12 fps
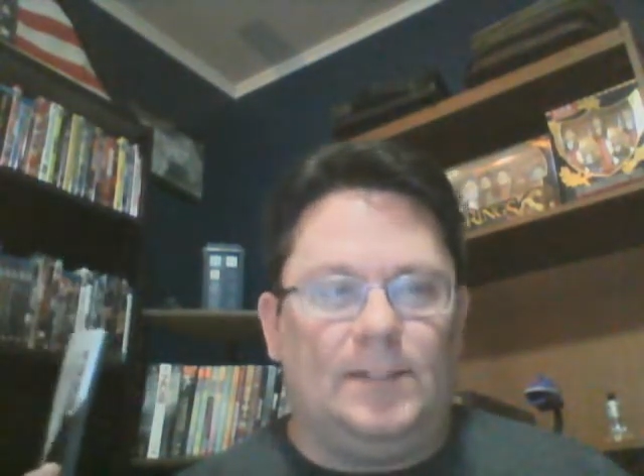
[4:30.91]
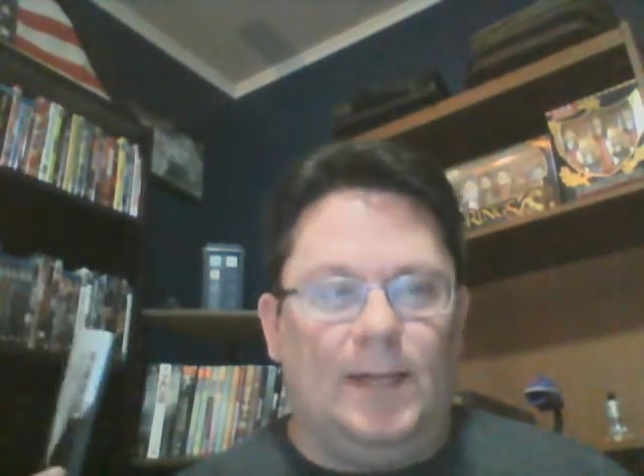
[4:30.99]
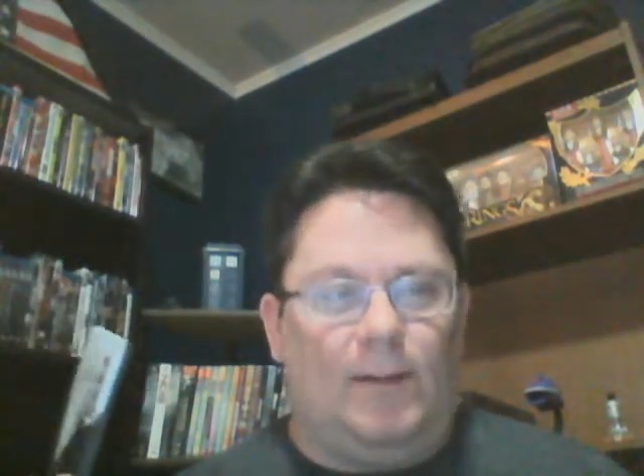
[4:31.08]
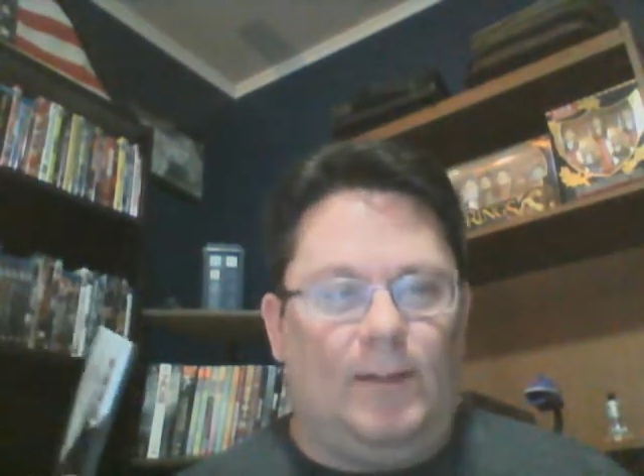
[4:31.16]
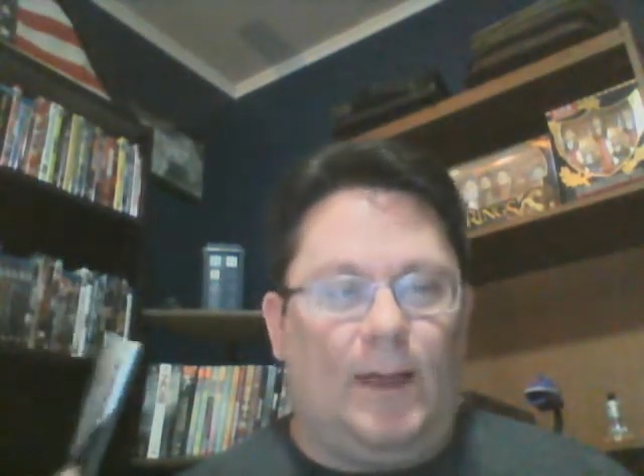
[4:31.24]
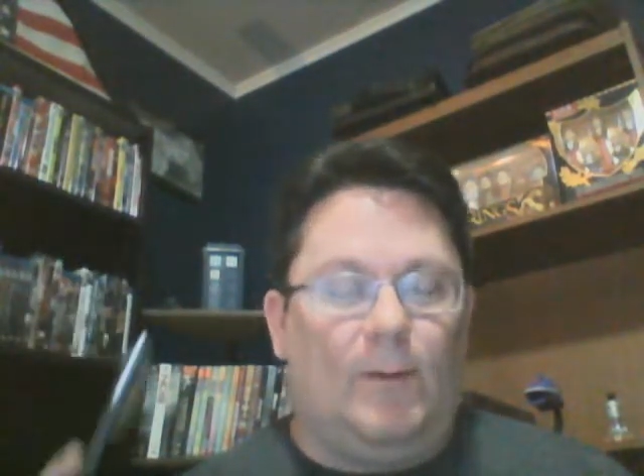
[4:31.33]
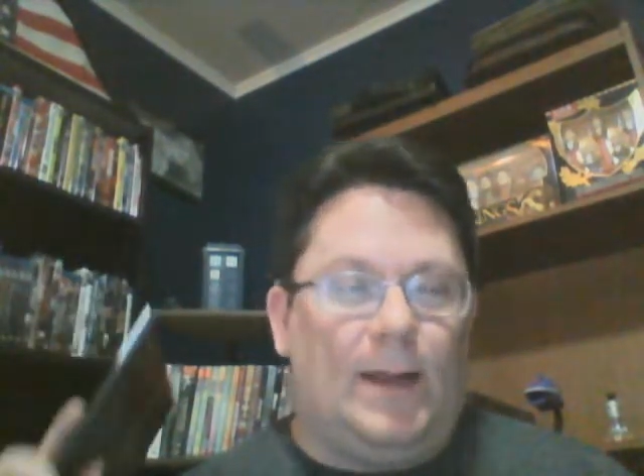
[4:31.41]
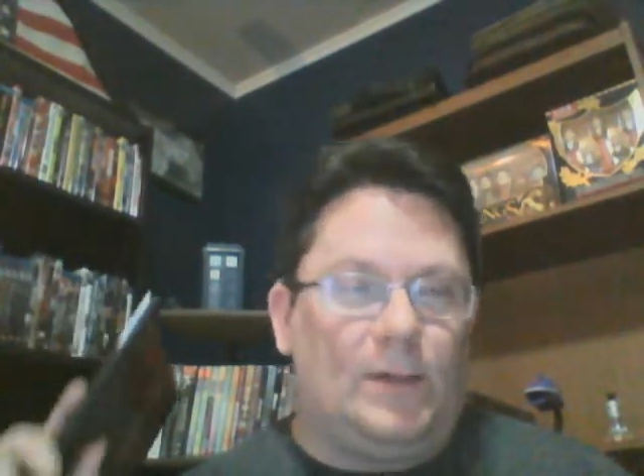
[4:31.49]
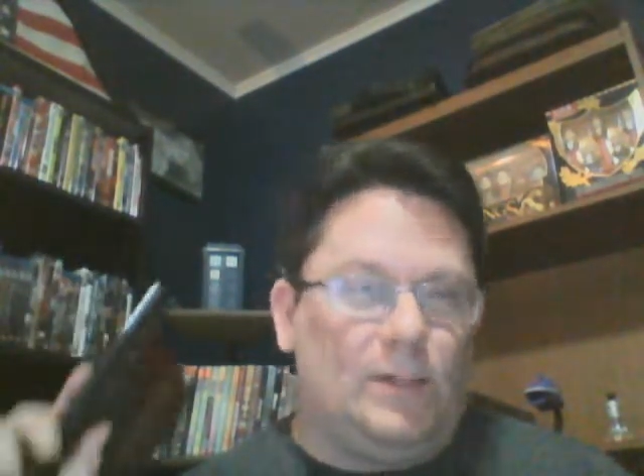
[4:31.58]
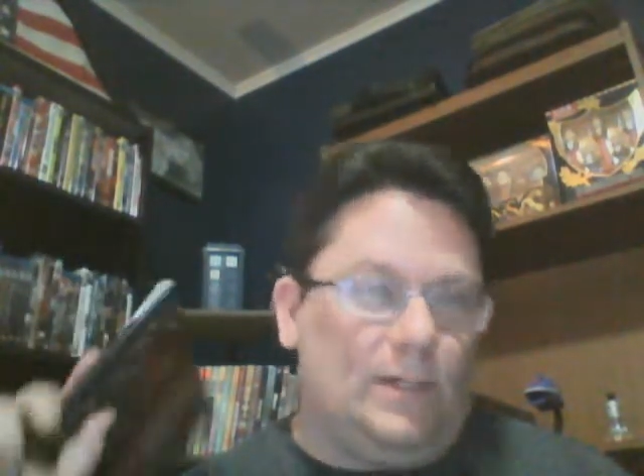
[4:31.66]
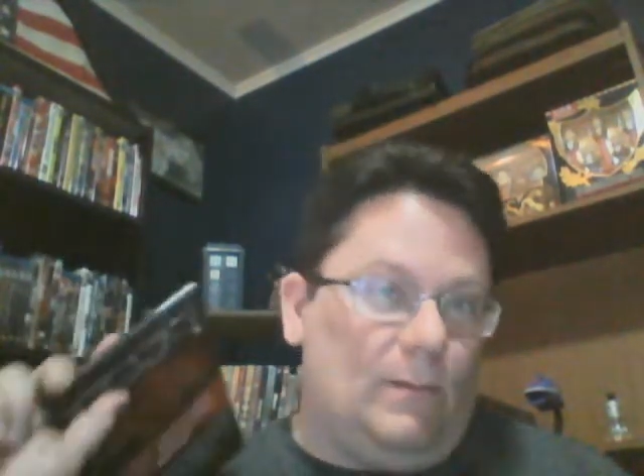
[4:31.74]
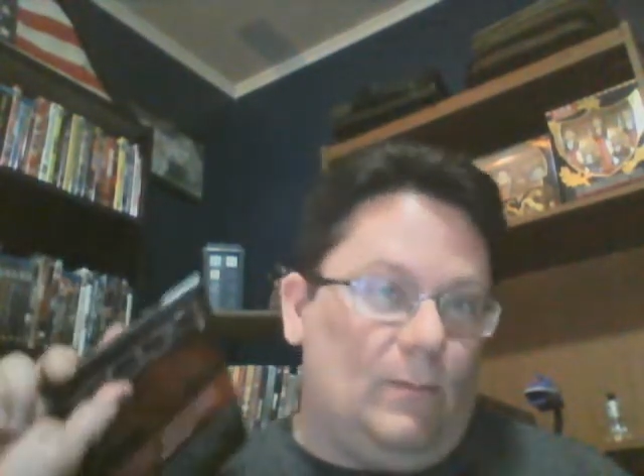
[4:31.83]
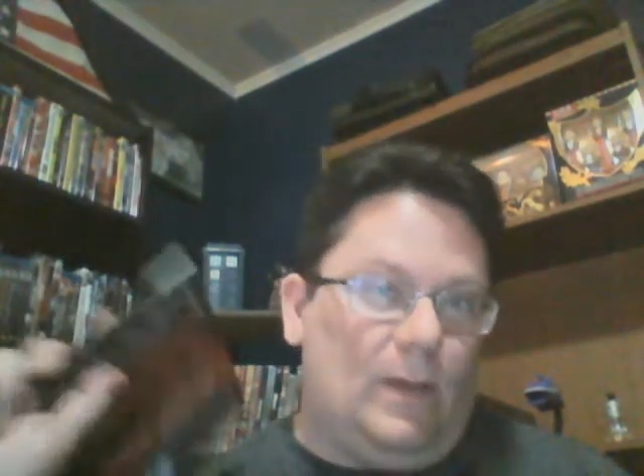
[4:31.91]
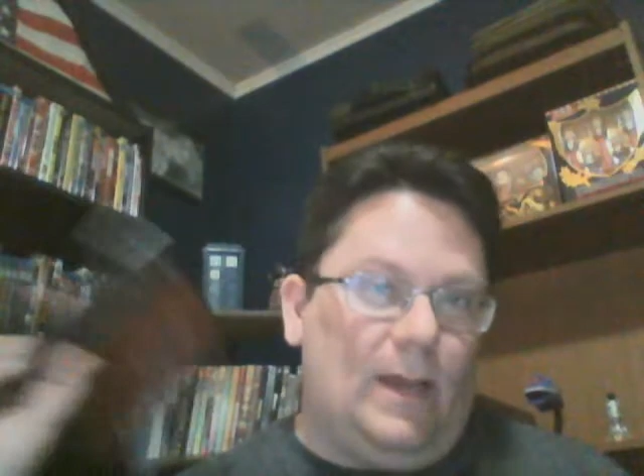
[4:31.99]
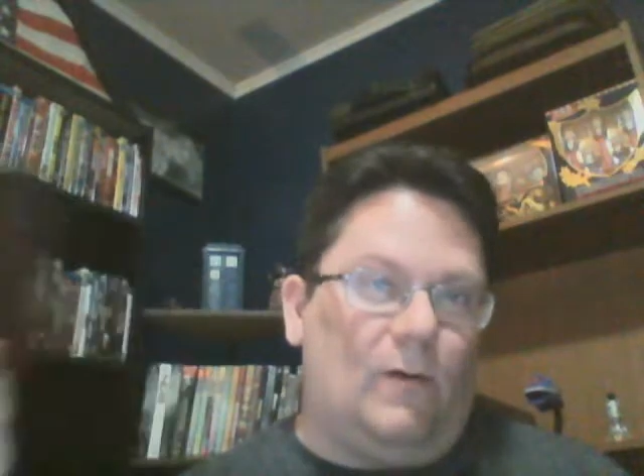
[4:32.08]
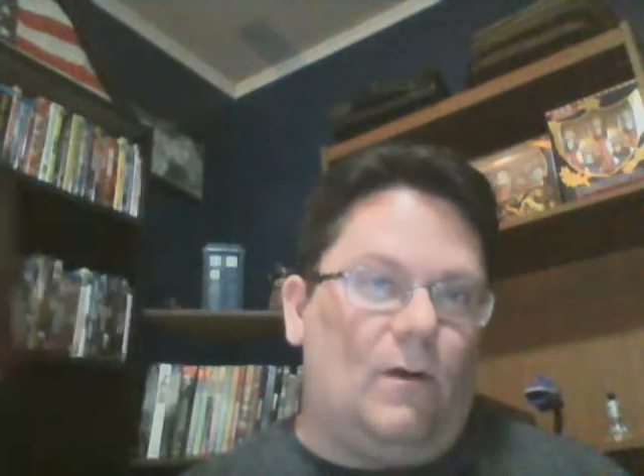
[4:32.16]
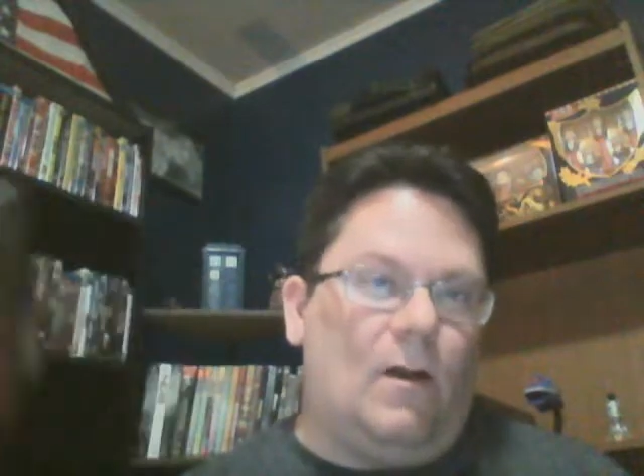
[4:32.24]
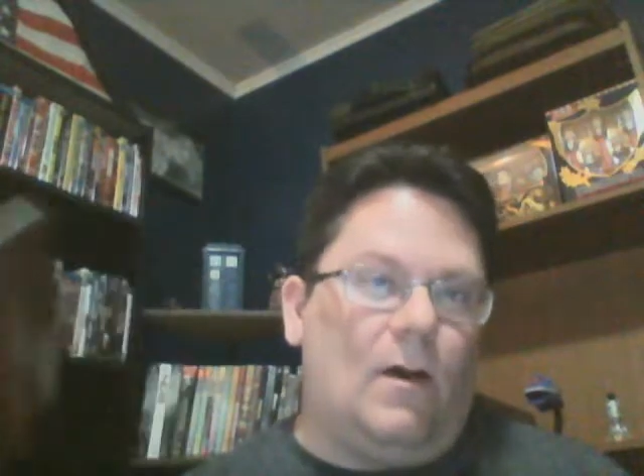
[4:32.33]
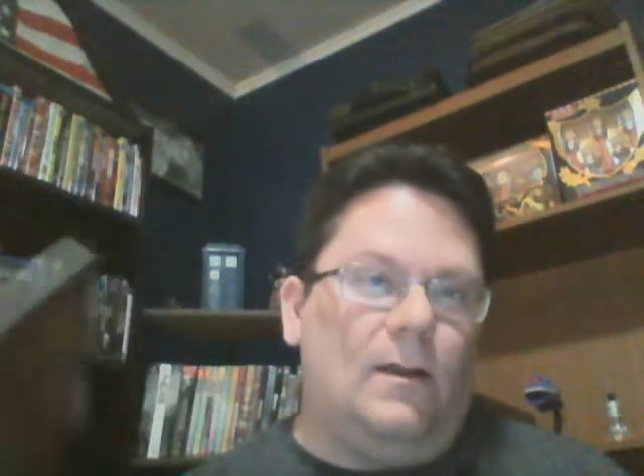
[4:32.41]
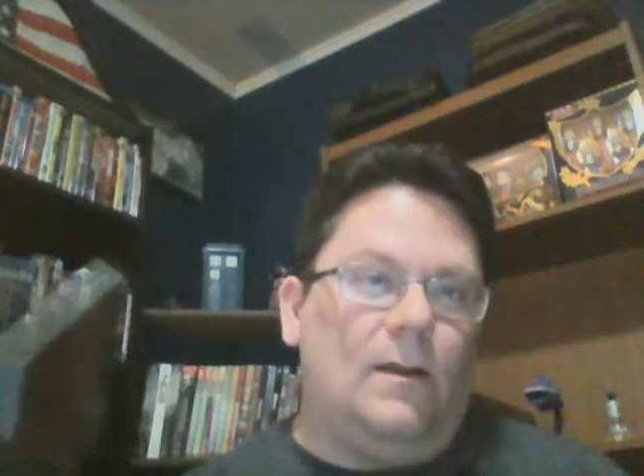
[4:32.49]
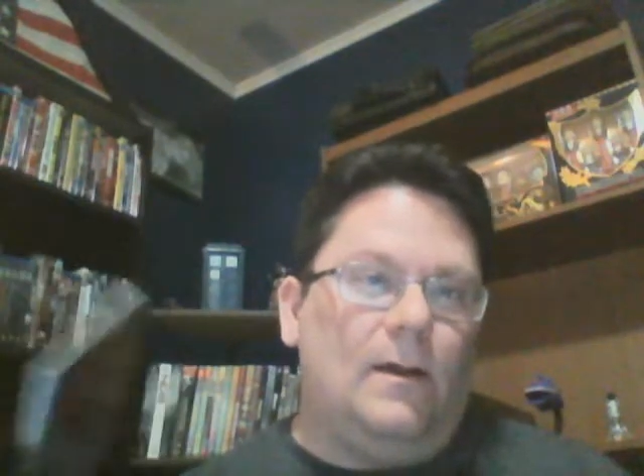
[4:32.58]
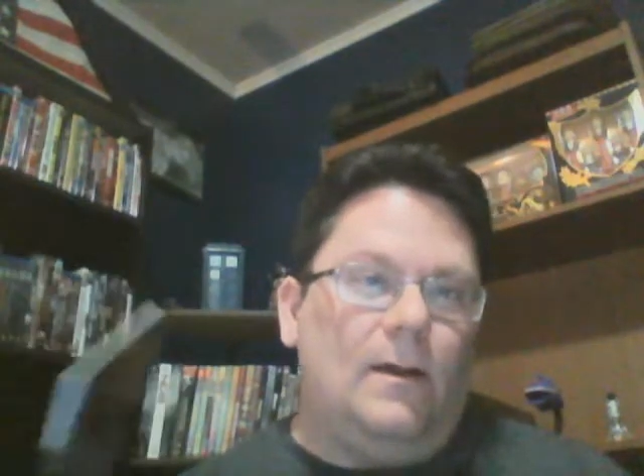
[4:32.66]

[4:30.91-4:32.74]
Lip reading: That would actually come later on.